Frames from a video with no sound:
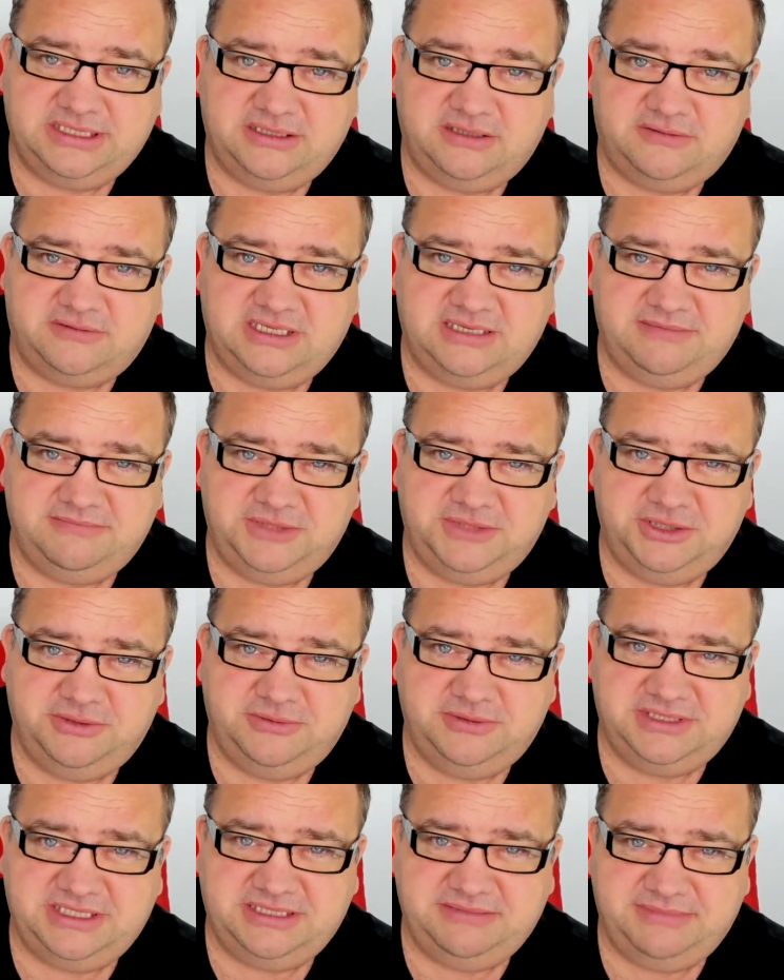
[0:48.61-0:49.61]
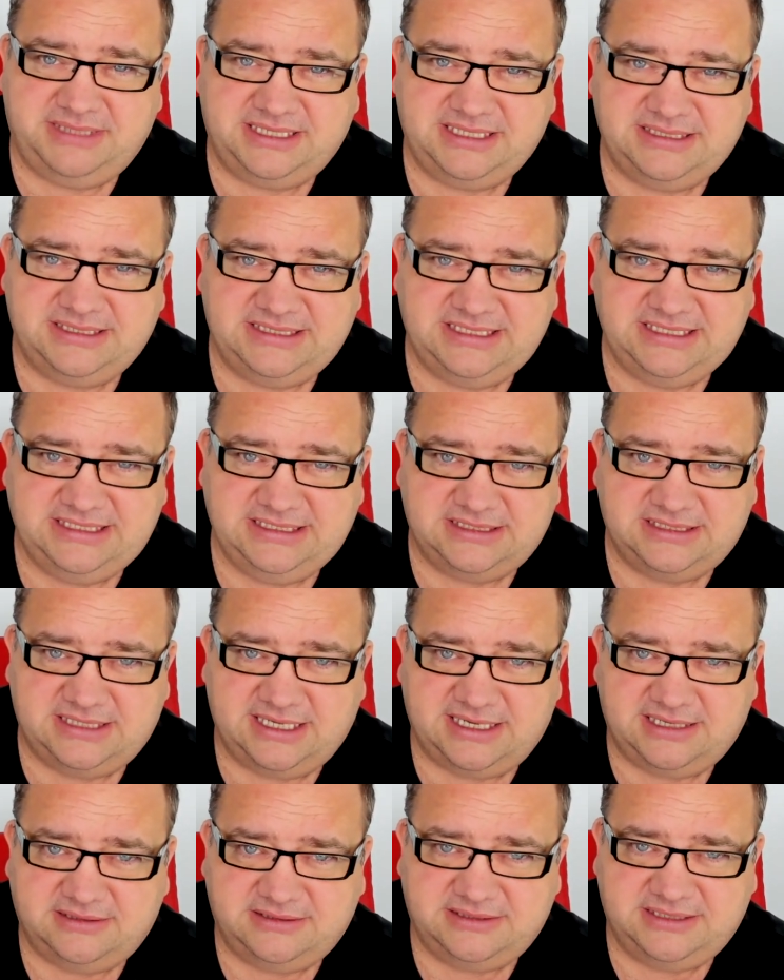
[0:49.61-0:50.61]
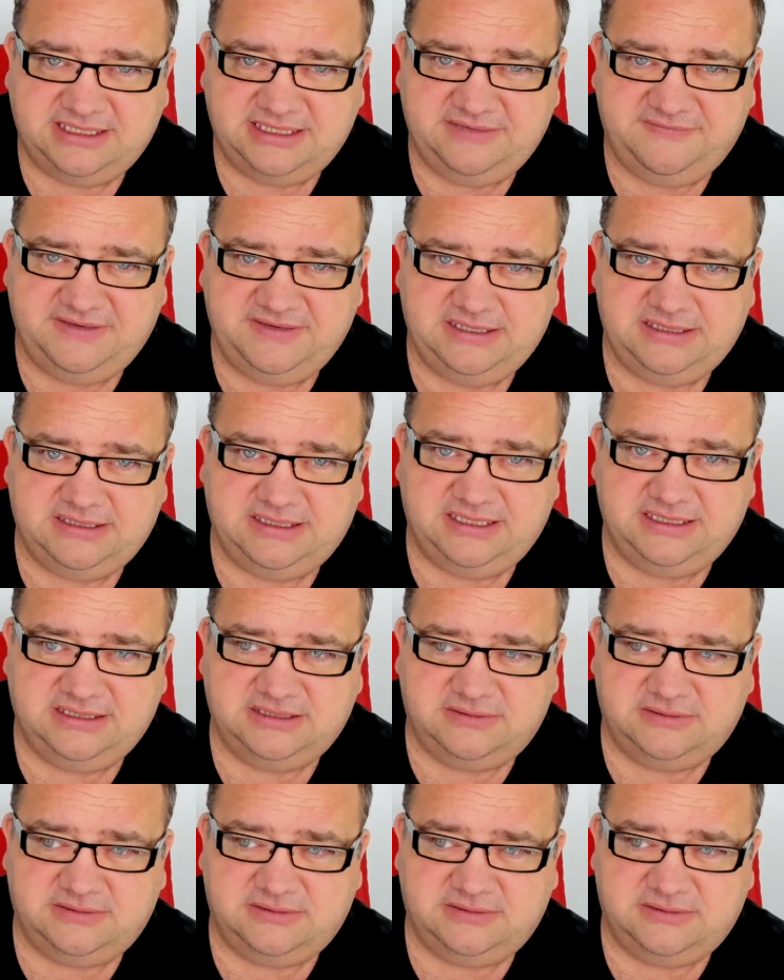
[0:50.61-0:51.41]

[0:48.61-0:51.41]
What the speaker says: you know, on a newsy magazine style TV things,